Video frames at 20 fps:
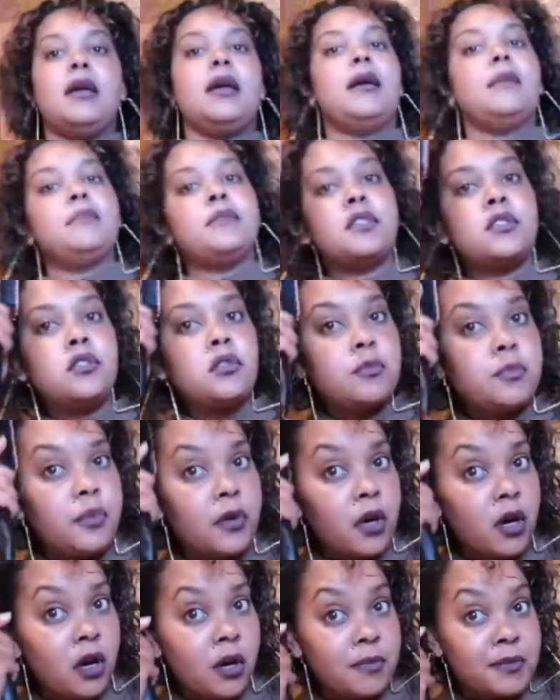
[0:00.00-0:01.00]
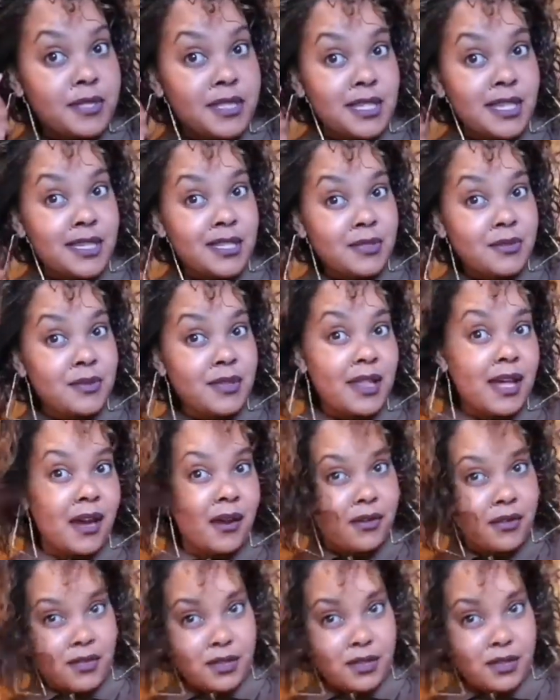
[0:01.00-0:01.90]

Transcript: I'm super obsessed with how